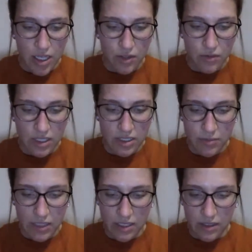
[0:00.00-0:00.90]
You need to
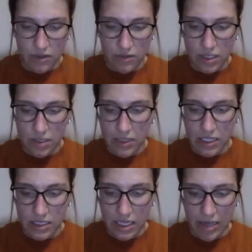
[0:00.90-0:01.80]
be here. You need to be
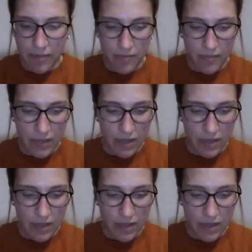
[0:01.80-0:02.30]
on time.